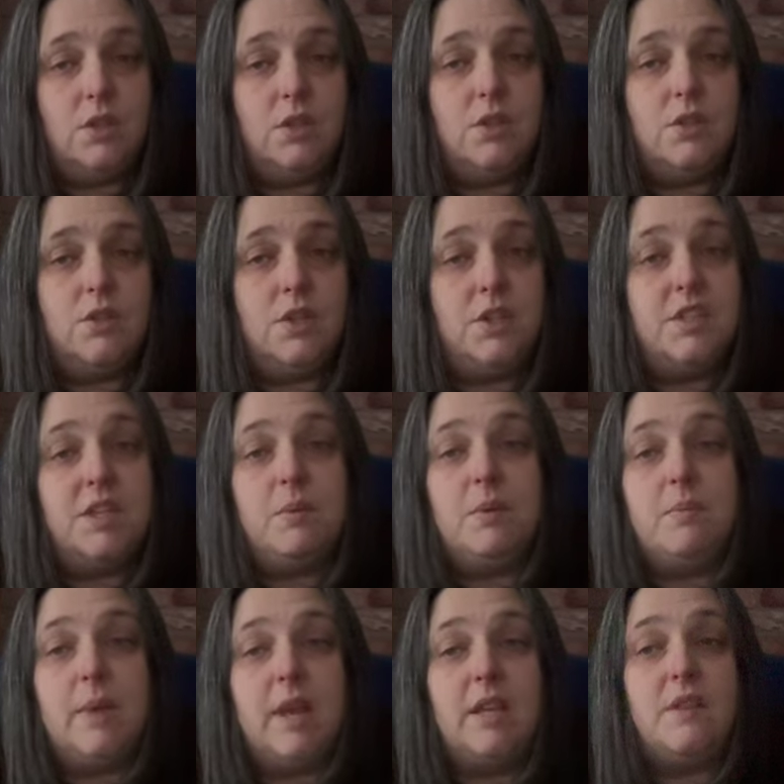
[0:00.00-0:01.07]
Susie would
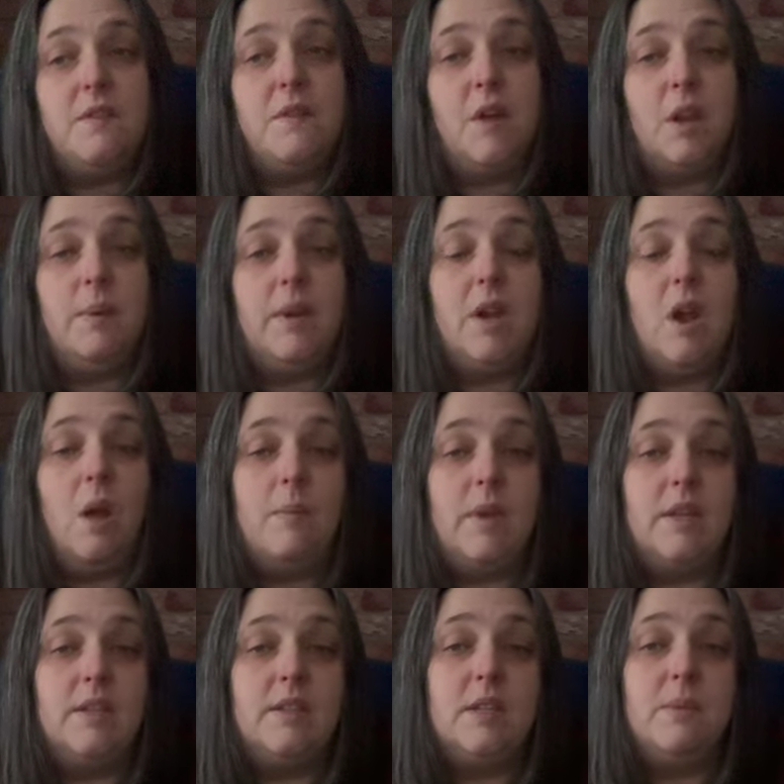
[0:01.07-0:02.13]
make the following
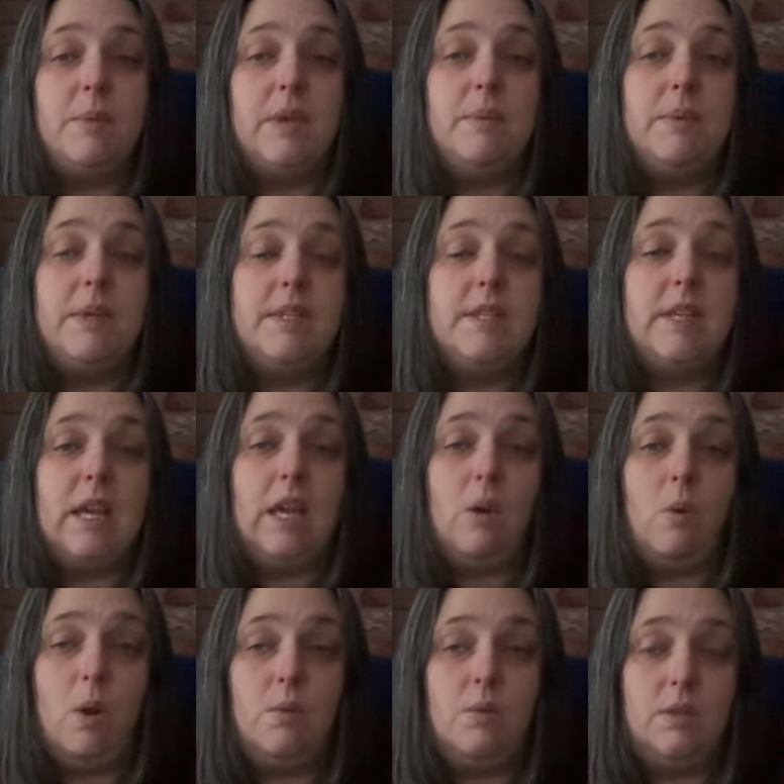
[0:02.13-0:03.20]
comment to the BBC,
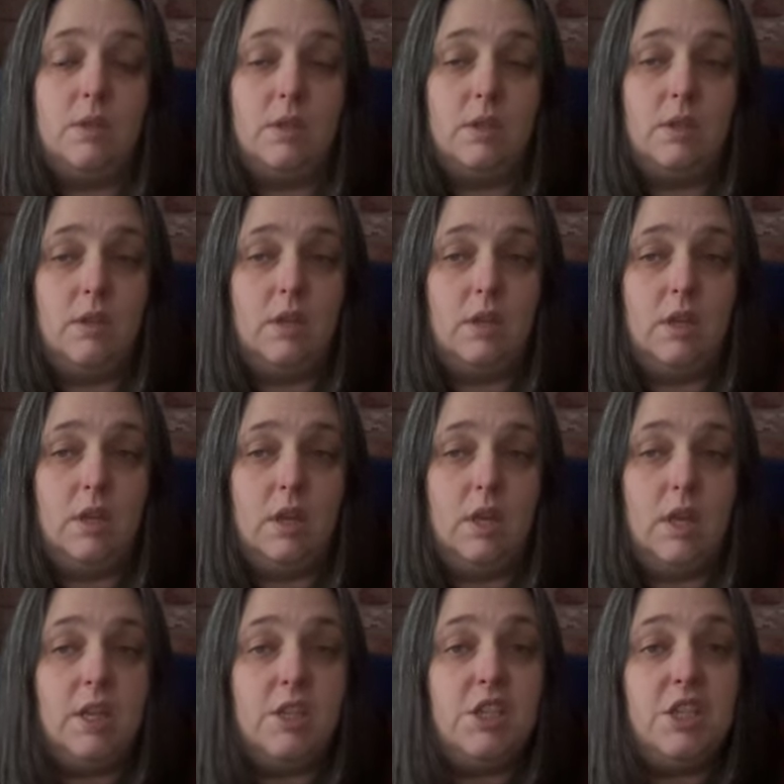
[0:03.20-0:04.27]
quote,
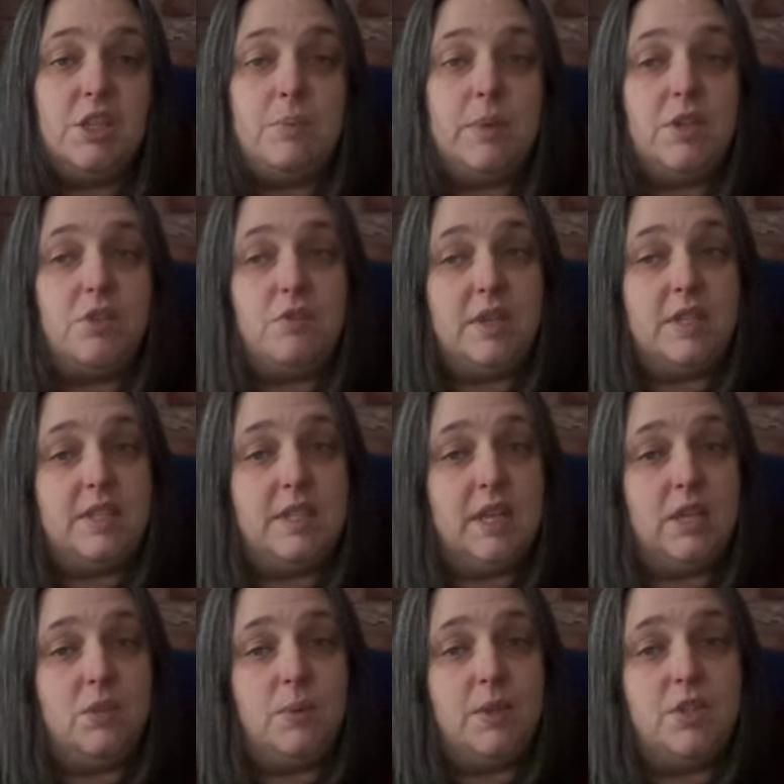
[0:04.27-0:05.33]
"She's been
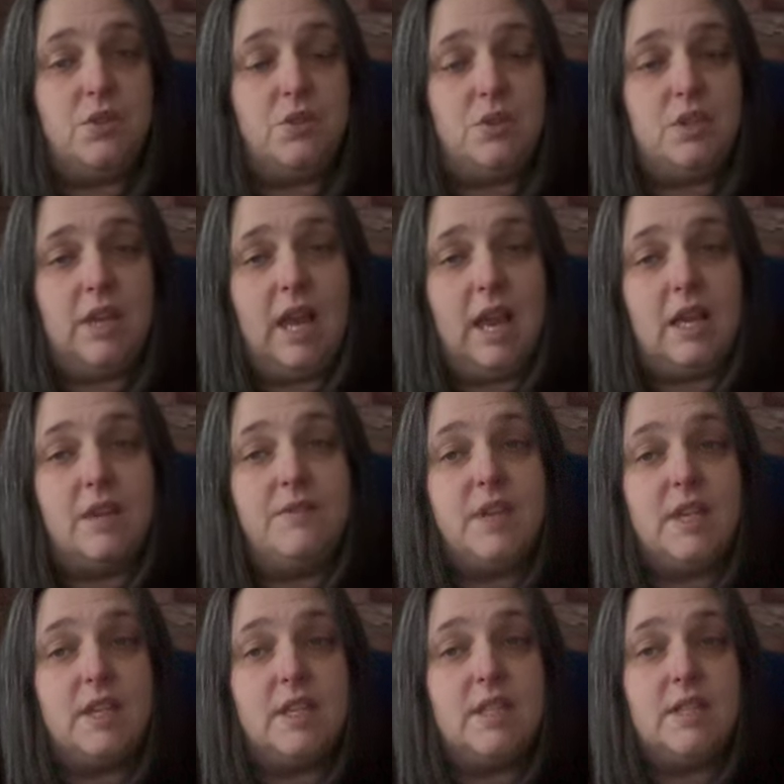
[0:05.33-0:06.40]
treated with such a lack of
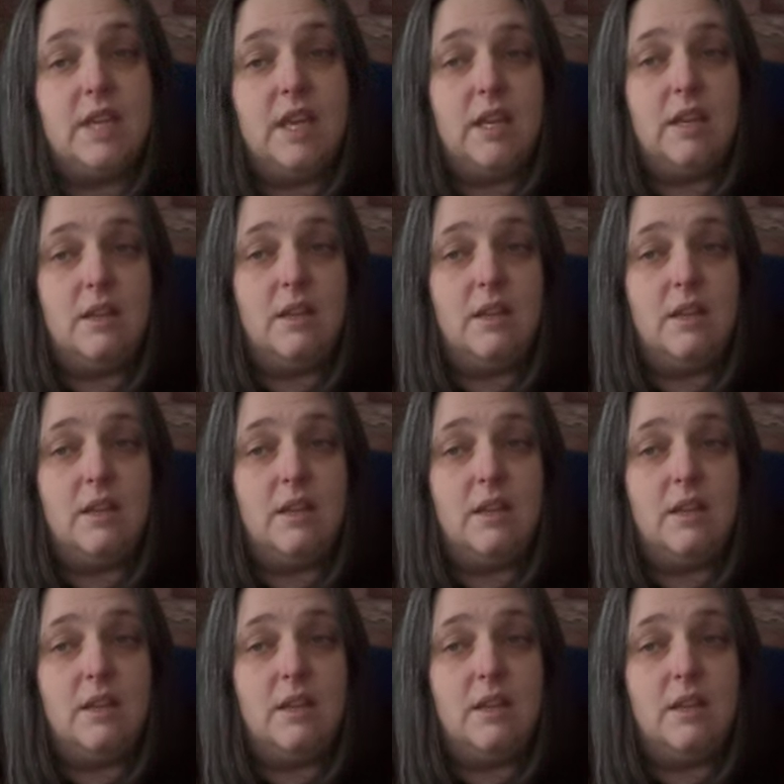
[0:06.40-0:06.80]
dignity,